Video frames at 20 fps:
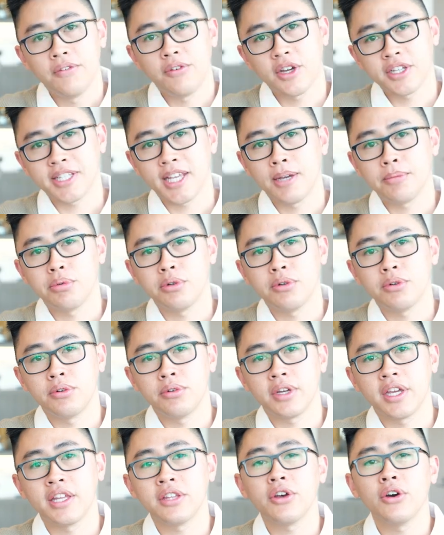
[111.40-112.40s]
For
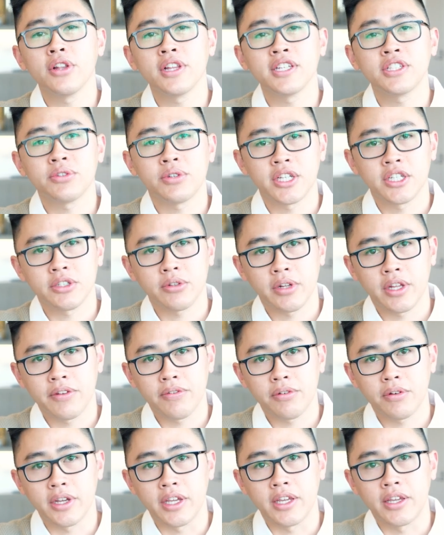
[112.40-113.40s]
example, in early
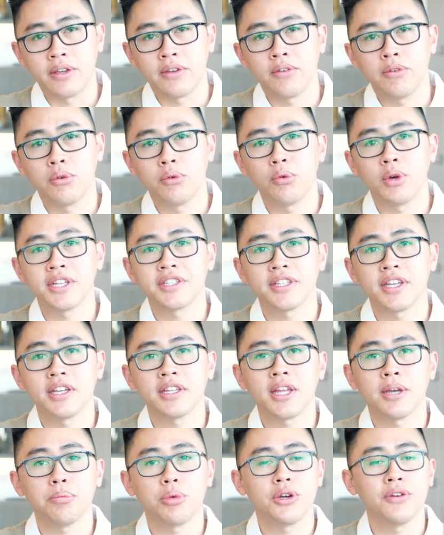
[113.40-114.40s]
2023, we're
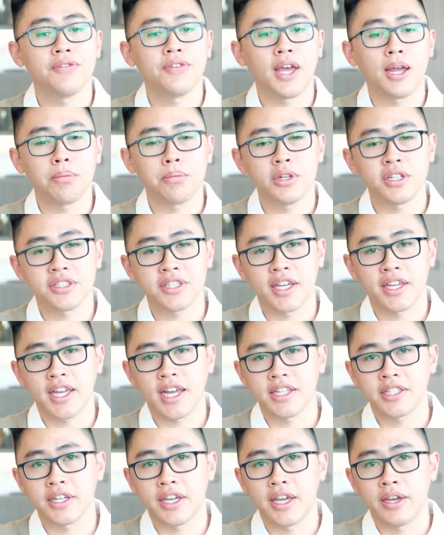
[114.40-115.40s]
seeing that both Emirates and
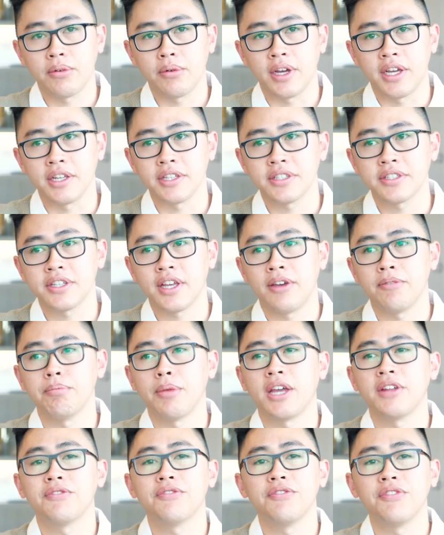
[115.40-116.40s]
Qatar Airways have
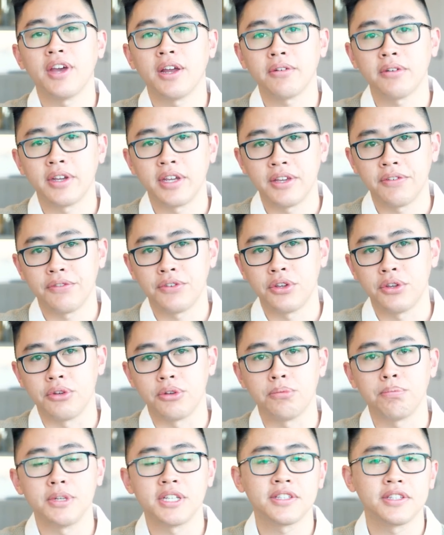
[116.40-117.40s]
made very
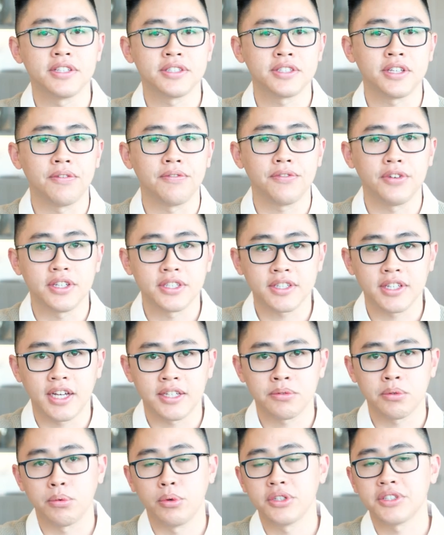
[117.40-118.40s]
few business and first
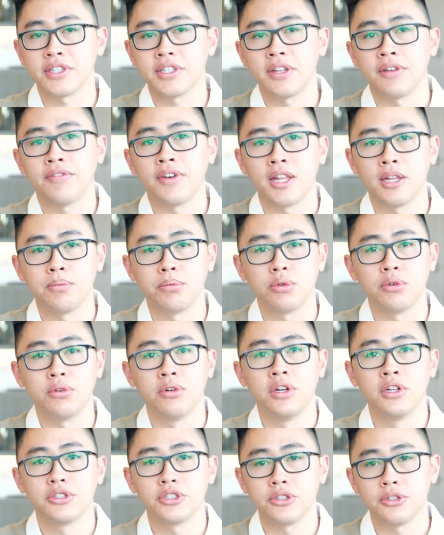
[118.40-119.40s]
class reward seats available
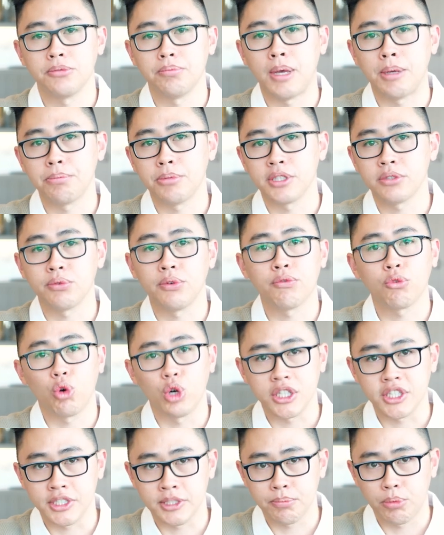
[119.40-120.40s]
to members with Qantas